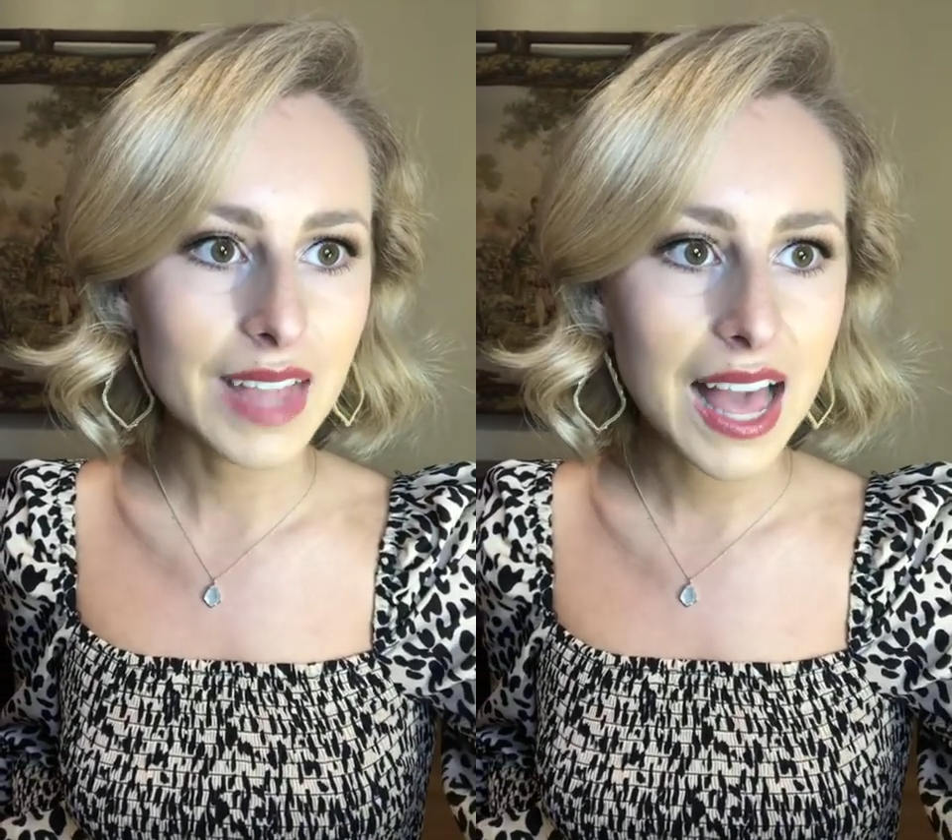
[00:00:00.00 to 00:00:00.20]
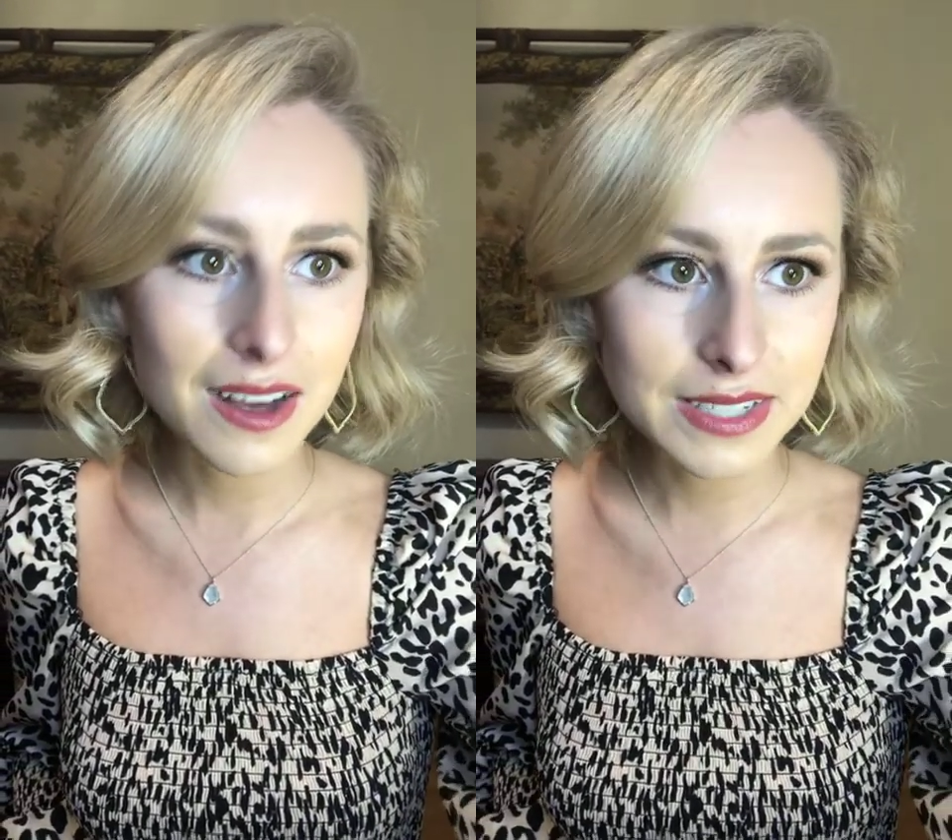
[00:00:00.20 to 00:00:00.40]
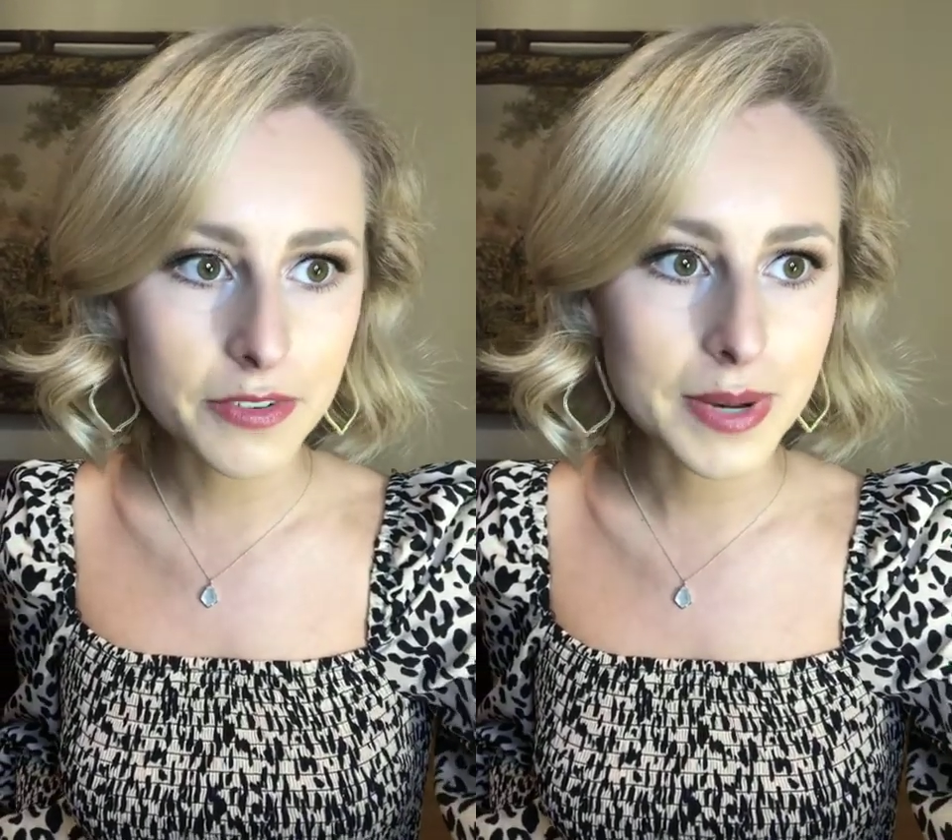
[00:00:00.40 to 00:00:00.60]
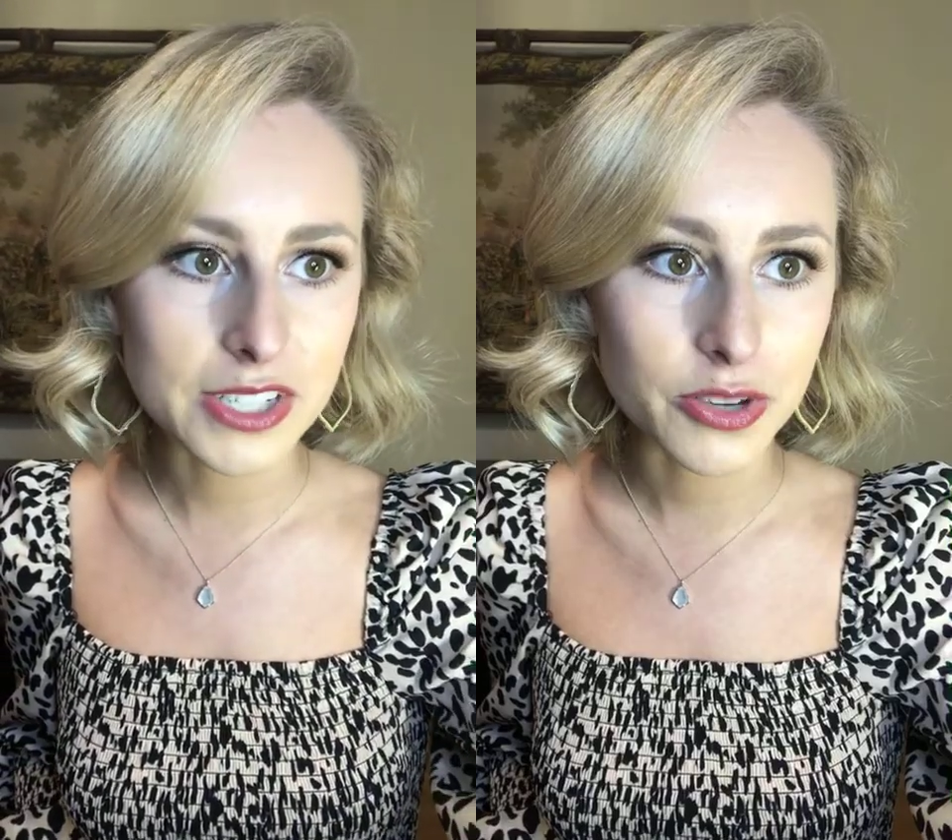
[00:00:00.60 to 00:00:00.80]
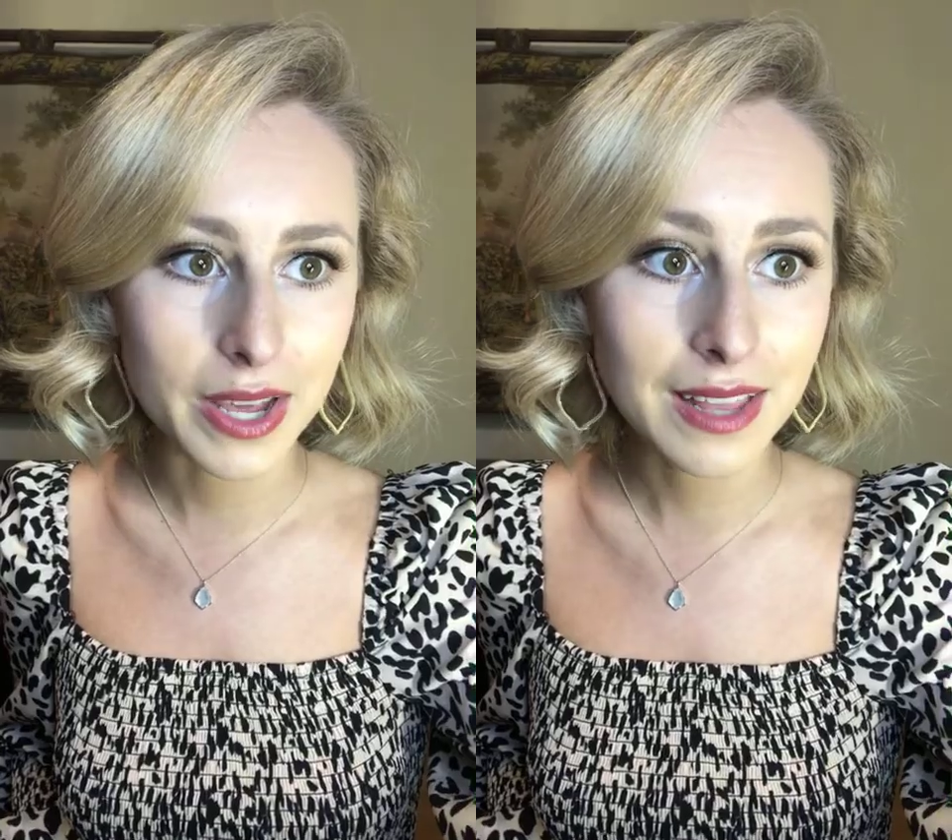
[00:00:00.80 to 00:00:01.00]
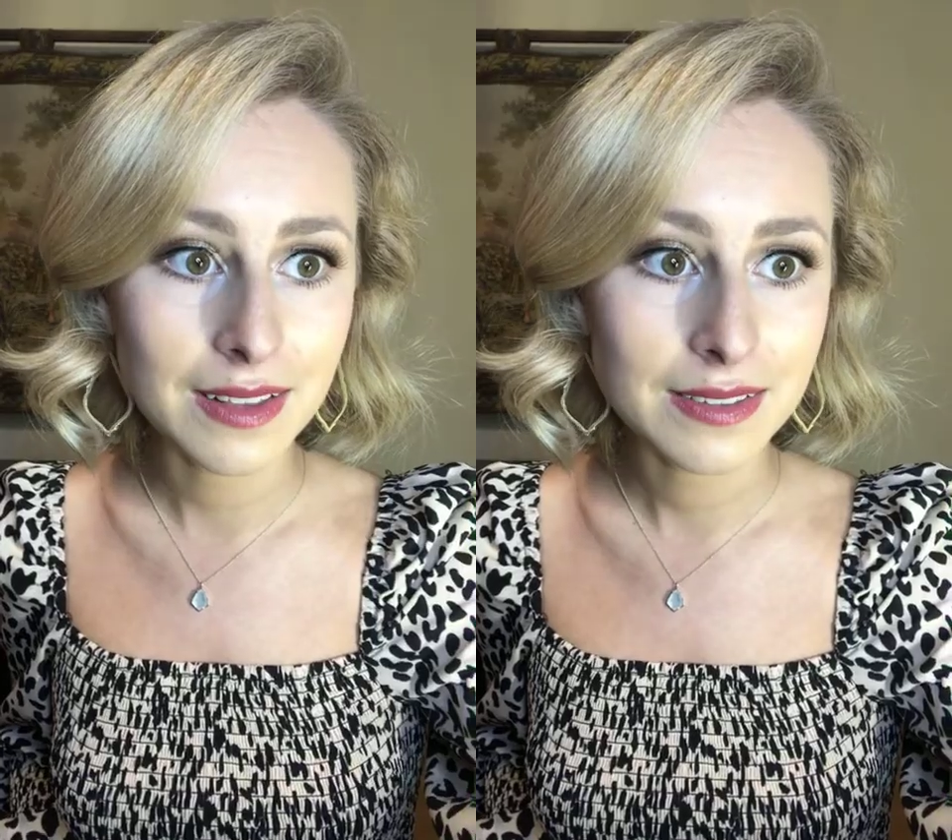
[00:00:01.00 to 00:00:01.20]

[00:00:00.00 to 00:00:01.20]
How's everybody doing?